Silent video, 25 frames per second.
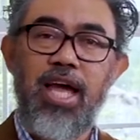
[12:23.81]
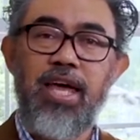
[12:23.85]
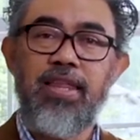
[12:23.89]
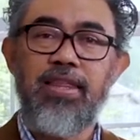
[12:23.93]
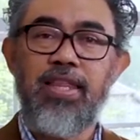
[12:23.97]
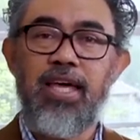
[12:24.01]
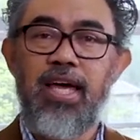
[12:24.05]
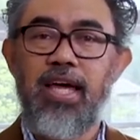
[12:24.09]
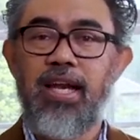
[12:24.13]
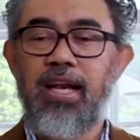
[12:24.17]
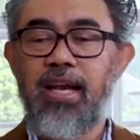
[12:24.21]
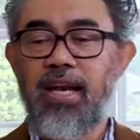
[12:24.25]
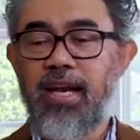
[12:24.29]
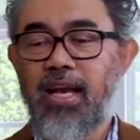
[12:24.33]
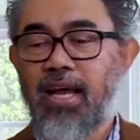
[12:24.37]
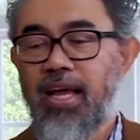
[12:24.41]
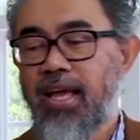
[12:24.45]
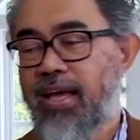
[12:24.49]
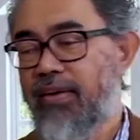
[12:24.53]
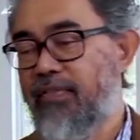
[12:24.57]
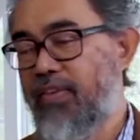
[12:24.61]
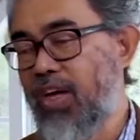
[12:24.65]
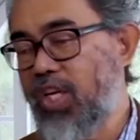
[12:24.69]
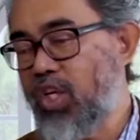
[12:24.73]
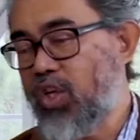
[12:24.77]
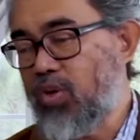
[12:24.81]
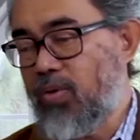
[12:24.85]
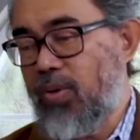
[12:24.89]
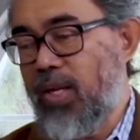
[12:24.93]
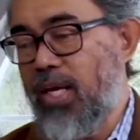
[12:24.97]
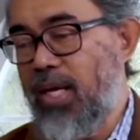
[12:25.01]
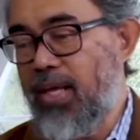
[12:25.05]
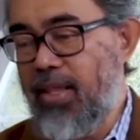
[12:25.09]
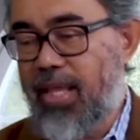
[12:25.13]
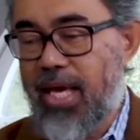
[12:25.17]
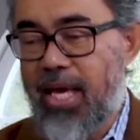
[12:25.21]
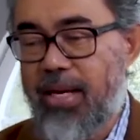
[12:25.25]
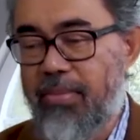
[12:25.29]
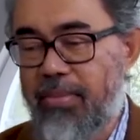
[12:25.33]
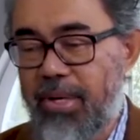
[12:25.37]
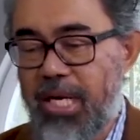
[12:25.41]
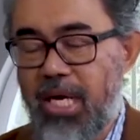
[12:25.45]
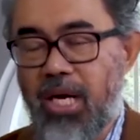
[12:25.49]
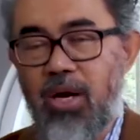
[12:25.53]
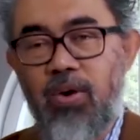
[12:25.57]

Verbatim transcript: and then eventually they'd be